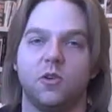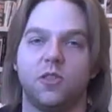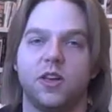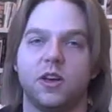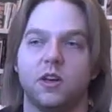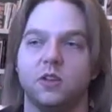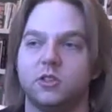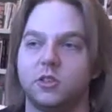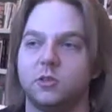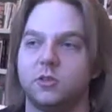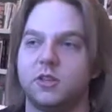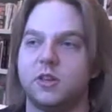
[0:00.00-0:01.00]
thick,
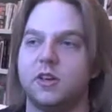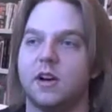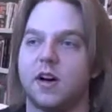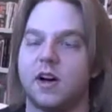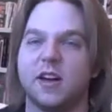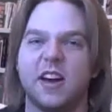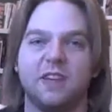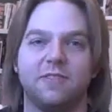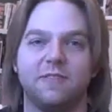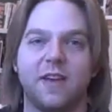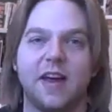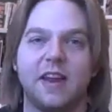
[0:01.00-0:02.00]
juicy, kind of
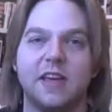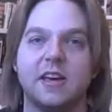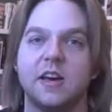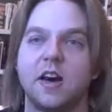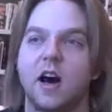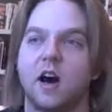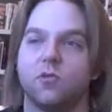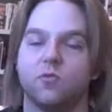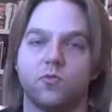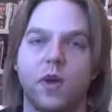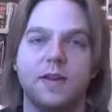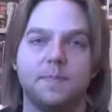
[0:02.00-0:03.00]
fatty
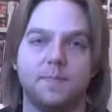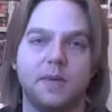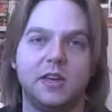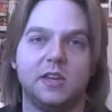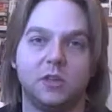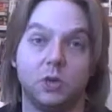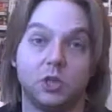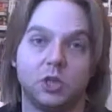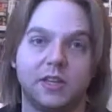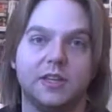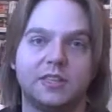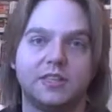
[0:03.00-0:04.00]
red meat,
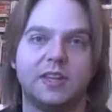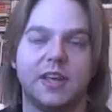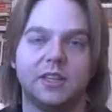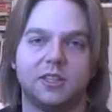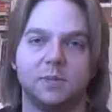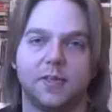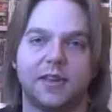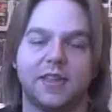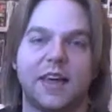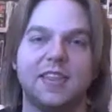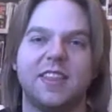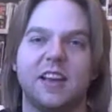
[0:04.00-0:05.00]
usually a steak, something like
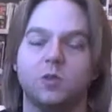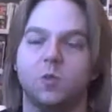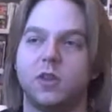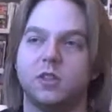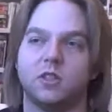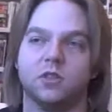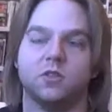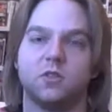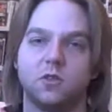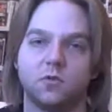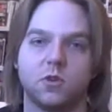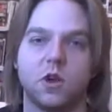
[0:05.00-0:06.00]
that. That's what it just
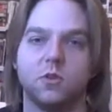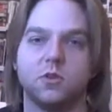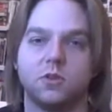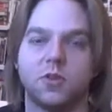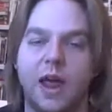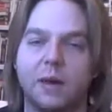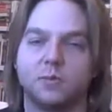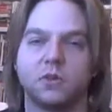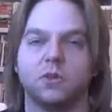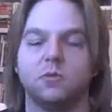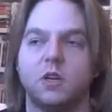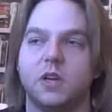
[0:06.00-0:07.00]
goes
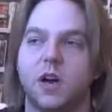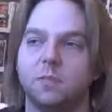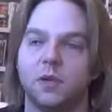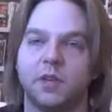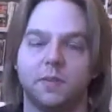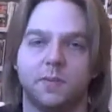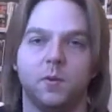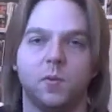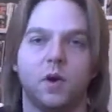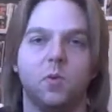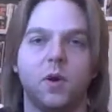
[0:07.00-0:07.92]
absolutely unbelievably well